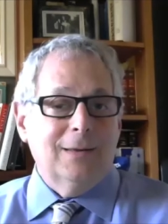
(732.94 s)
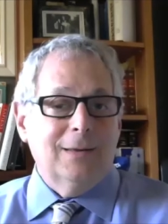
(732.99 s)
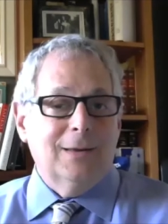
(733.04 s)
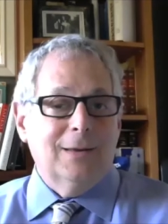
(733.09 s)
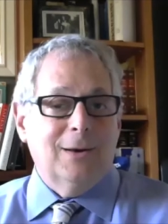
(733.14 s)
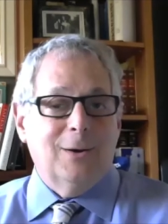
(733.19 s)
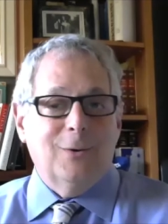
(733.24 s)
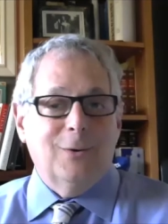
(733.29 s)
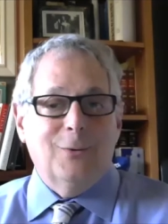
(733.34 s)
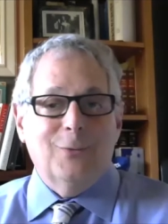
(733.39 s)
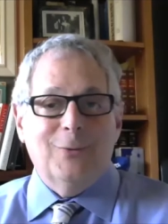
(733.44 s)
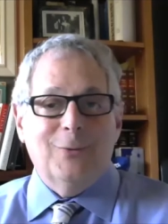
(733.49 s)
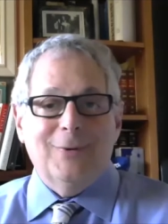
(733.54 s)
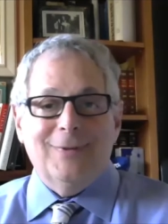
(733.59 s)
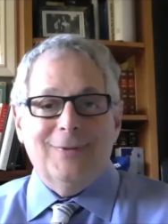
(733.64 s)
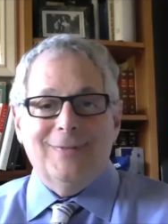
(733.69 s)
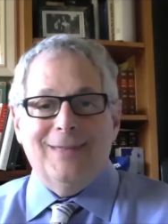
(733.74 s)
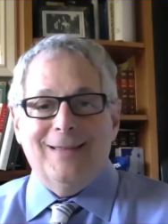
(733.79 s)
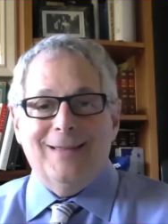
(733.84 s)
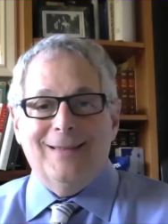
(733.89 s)
know,
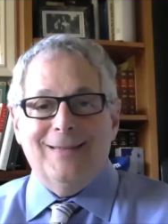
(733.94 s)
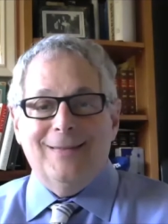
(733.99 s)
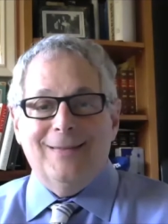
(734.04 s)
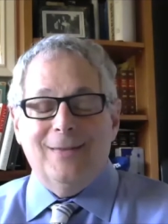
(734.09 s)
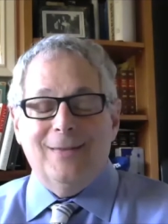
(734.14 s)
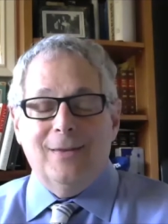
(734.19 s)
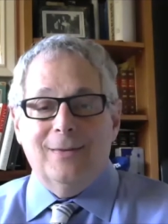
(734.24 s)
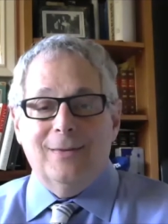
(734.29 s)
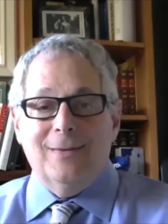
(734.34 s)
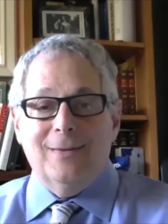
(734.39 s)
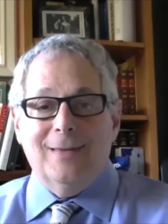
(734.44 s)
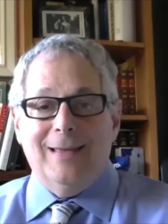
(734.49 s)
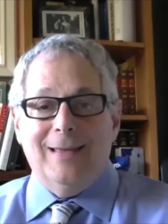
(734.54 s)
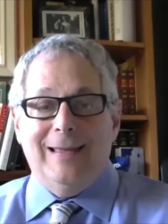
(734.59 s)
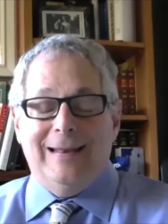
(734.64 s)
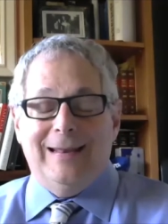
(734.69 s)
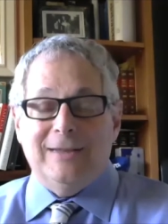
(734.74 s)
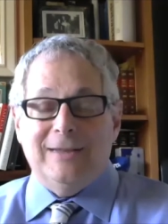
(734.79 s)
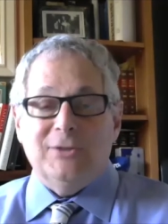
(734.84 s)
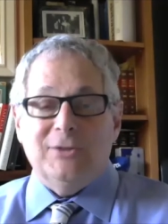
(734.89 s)

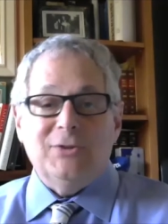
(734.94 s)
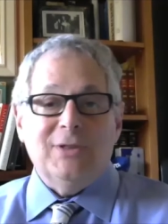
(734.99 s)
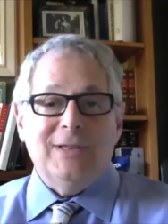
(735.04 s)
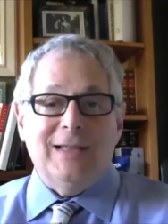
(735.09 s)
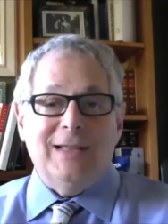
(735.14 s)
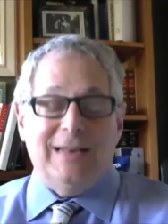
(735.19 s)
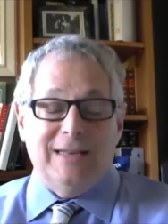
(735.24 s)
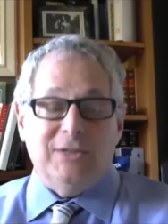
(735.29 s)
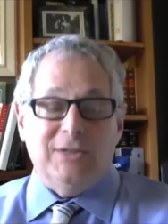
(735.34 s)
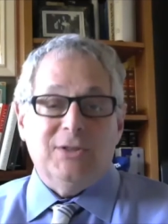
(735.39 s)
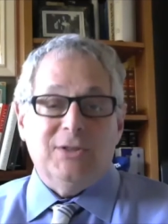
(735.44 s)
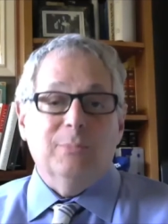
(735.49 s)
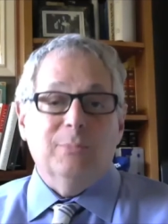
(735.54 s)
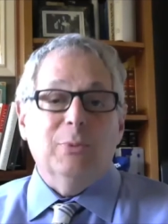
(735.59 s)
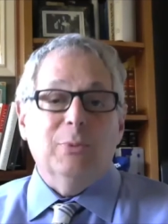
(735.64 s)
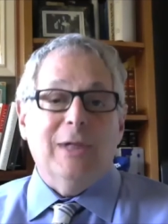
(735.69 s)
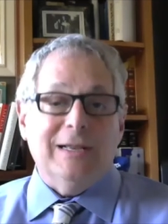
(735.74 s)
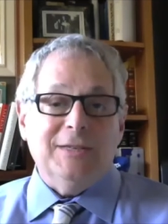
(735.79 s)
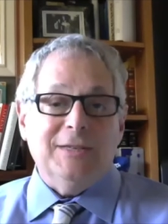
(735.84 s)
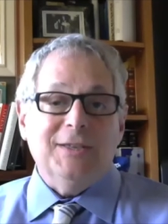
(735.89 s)
it is the
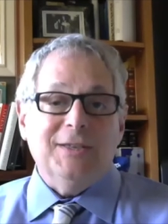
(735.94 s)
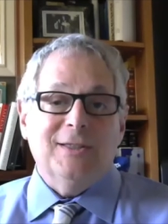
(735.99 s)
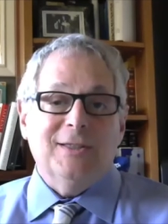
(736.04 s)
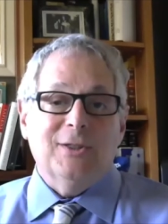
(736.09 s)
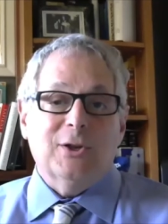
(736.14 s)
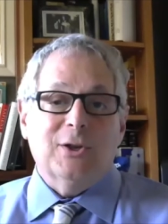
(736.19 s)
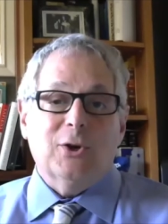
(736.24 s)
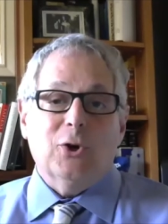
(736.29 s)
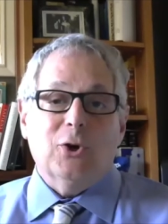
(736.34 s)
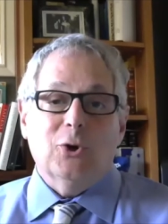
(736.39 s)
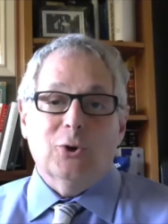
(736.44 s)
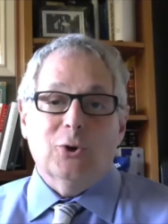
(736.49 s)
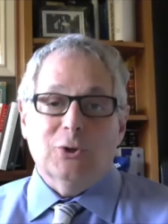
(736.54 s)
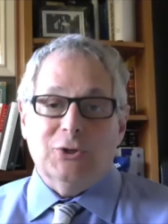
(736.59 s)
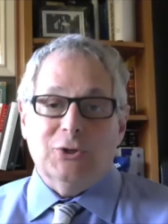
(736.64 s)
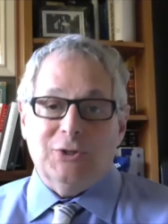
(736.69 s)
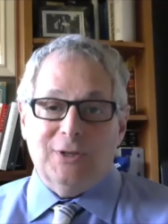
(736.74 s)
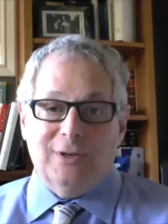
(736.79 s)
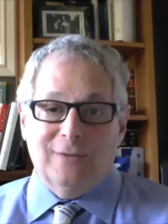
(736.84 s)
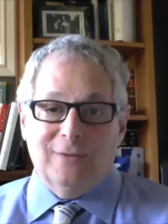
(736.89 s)
blessing and the
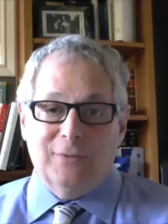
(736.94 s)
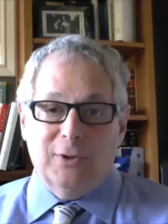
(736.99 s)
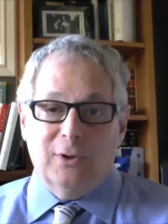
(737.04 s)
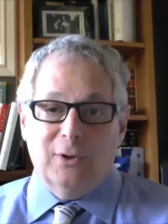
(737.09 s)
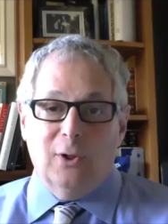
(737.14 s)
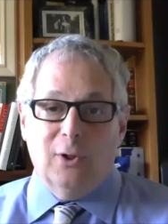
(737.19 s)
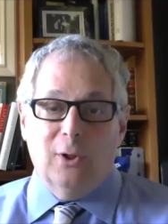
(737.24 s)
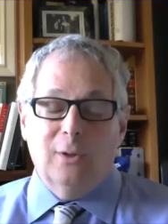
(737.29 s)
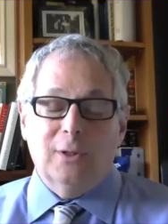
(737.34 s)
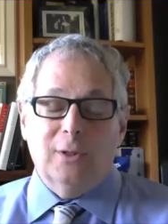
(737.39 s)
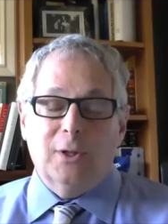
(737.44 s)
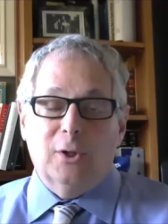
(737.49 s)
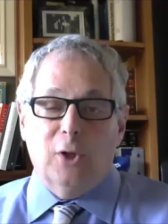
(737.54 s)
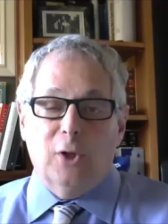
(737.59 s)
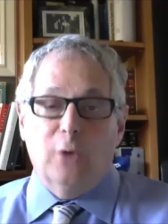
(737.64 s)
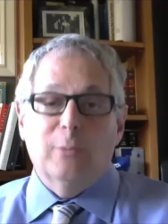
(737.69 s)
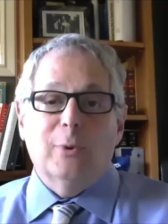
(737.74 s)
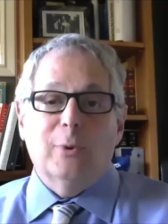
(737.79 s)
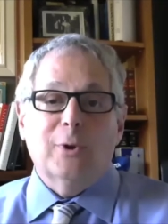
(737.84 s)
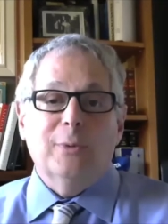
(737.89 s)
curse of the
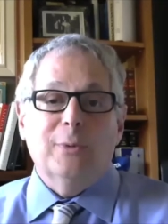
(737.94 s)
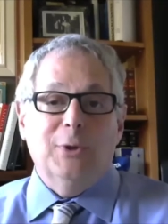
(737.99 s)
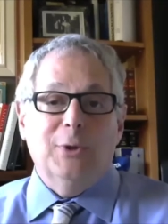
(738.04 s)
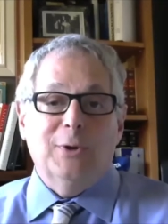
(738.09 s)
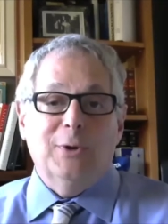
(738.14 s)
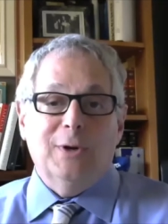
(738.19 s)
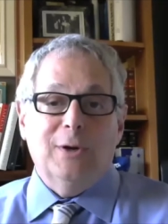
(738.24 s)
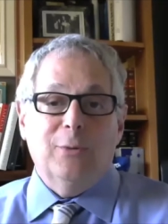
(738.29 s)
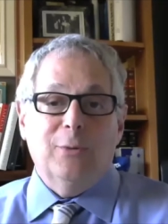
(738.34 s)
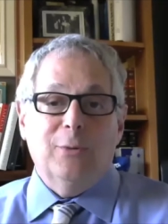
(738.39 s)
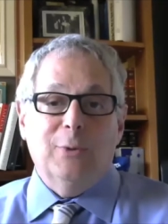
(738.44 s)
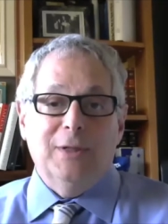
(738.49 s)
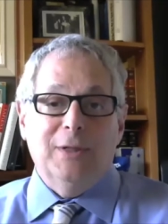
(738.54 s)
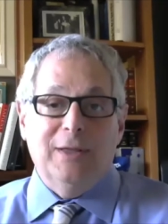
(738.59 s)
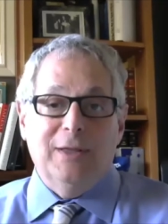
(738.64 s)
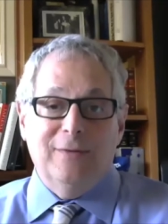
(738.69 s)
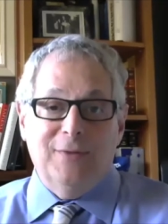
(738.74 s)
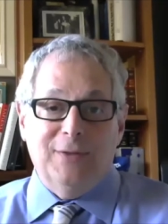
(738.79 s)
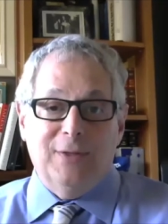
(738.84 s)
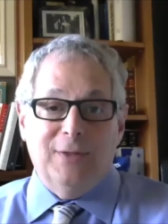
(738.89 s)
global community we
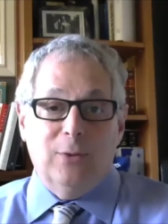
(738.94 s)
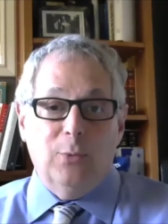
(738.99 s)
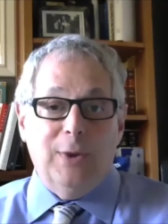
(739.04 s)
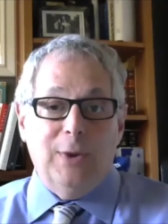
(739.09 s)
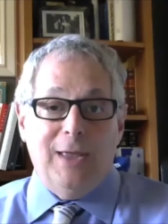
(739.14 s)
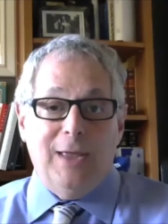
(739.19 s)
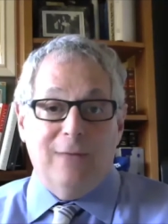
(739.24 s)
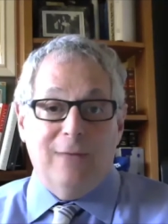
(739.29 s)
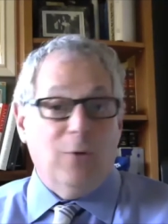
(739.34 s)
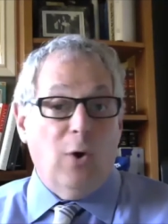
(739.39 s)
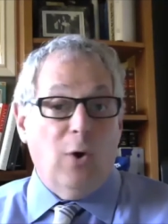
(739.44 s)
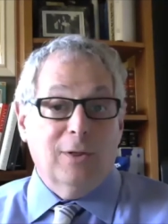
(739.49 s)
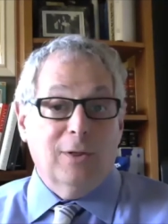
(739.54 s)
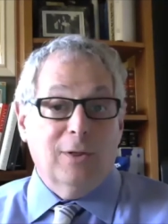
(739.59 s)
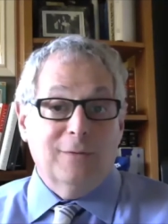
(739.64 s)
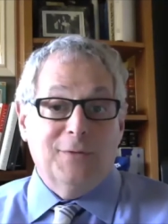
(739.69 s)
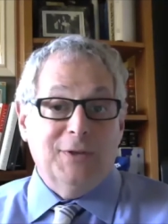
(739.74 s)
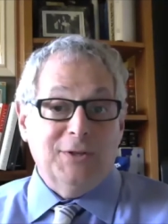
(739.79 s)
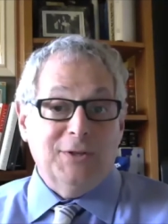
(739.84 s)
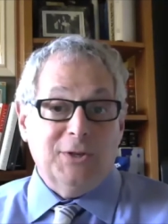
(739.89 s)
live in that we have all
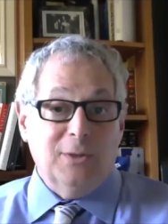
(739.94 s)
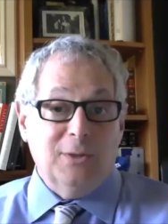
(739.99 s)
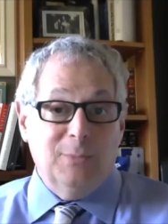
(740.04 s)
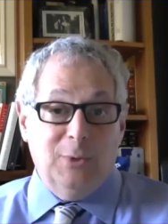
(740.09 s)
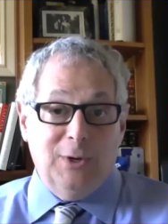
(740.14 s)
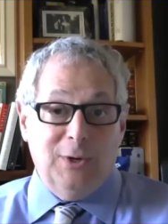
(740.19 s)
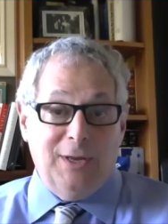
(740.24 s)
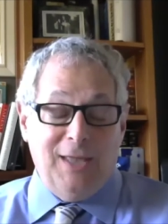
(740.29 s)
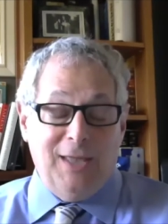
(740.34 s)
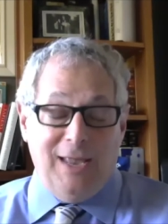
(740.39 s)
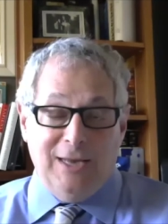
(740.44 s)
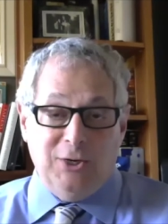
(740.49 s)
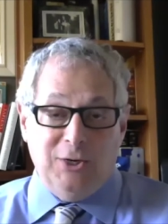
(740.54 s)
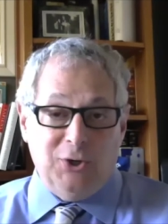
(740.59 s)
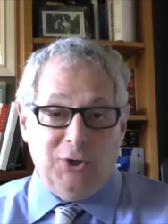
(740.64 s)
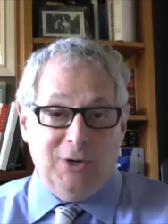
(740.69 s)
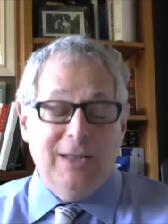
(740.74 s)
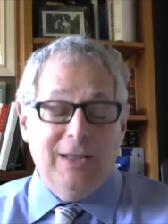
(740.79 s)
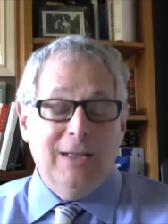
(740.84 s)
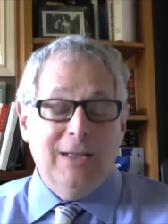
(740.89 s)
of this
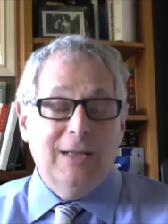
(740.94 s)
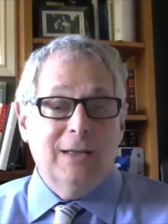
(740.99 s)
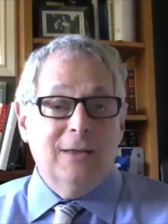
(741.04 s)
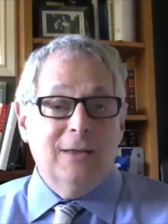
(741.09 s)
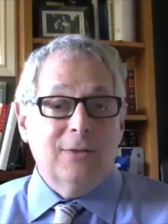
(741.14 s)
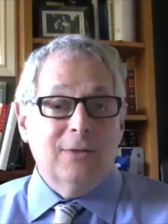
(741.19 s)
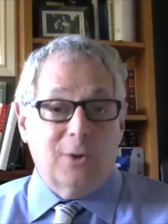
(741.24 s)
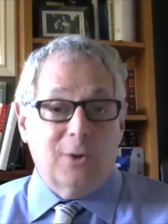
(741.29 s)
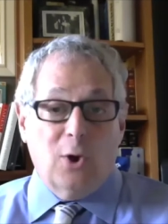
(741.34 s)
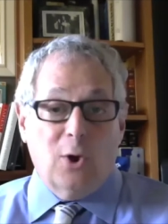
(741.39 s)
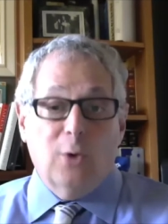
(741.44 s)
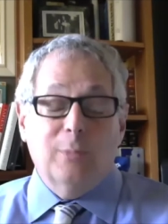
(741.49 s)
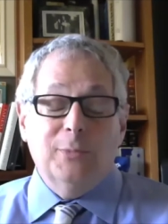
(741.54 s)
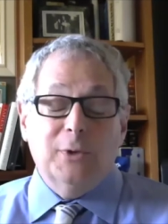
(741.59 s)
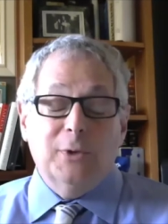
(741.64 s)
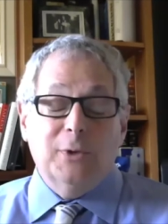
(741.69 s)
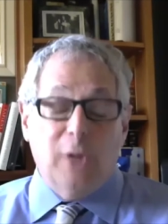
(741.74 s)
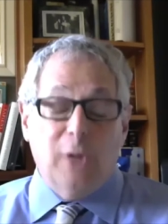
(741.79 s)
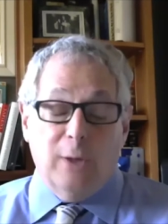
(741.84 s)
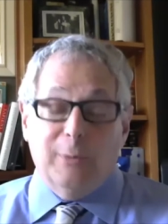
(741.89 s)
communication. The
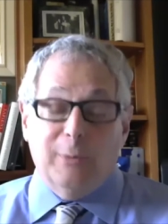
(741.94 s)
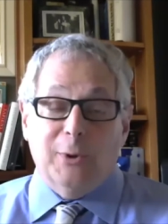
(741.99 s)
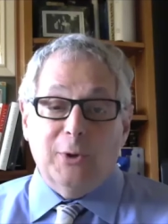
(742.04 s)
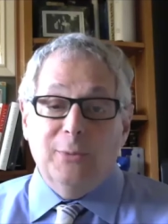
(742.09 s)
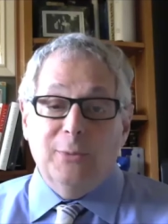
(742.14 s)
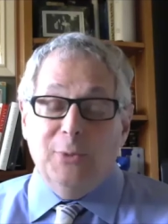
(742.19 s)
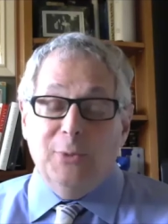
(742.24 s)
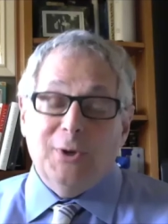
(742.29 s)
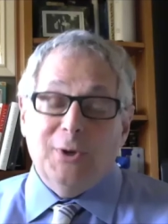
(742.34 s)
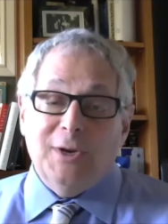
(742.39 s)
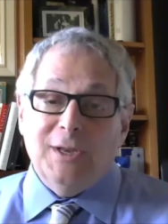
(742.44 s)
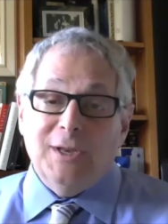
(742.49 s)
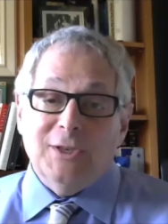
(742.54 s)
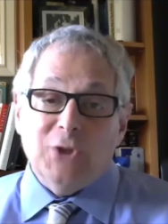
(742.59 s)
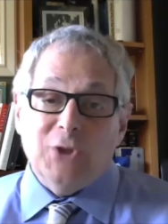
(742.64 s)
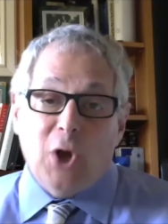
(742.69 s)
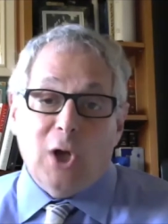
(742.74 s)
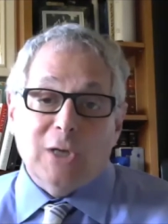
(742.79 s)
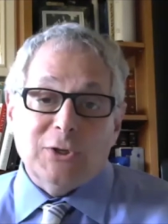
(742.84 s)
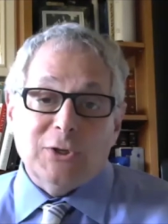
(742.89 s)
global community is
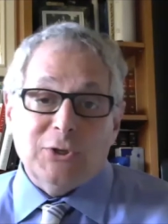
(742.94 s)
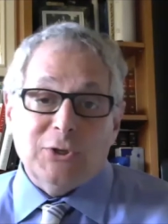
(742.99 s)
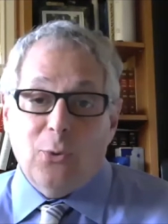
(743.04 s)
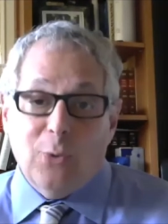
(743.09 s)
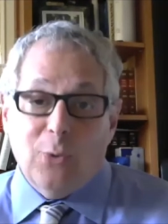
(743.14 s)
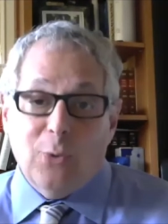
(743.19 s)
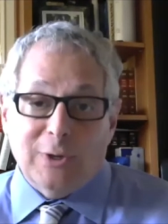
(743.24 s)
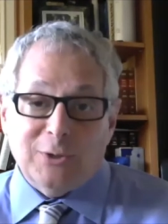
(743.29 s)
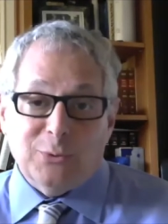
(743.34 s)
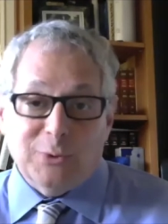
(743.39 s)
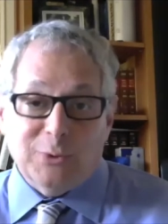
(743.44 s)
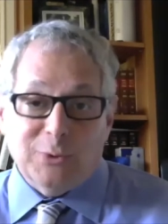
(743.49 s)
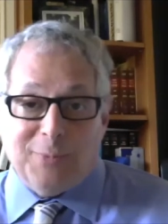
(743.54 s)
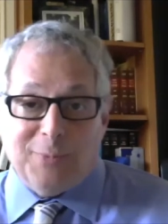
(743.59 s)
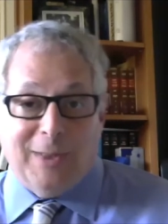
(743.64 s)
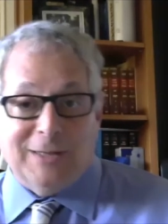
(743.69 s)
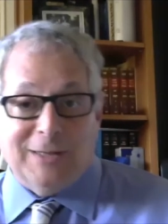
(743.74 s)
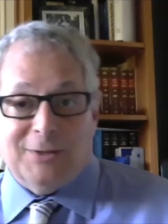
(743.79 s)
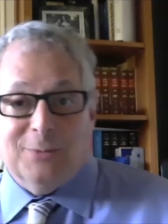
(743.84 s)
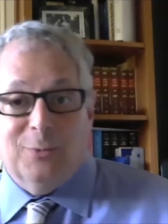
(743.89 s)
also what's
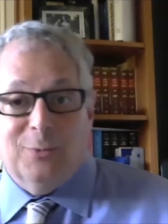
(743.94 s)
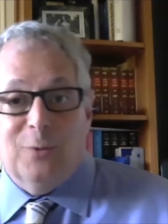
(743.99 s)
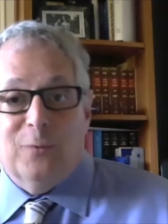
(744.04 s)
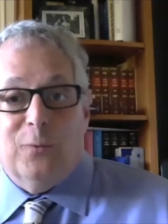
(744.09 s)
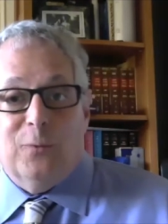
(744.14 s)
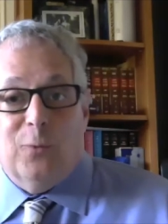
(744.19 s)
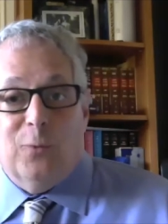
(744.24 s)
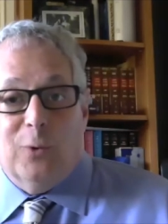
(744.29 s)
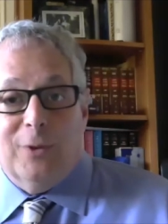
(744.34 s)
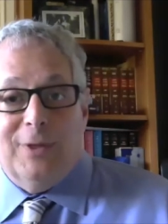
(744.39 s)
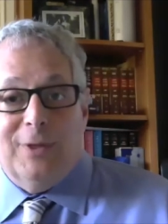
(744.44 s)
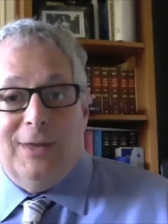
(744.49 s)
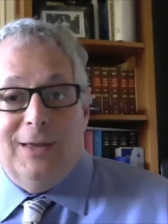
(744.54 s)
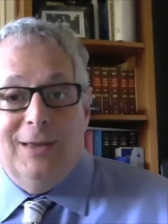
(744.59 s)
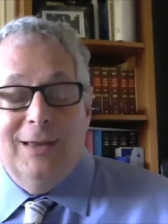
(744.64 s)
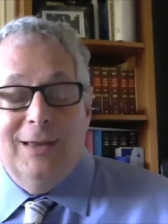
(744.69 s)
responsible for the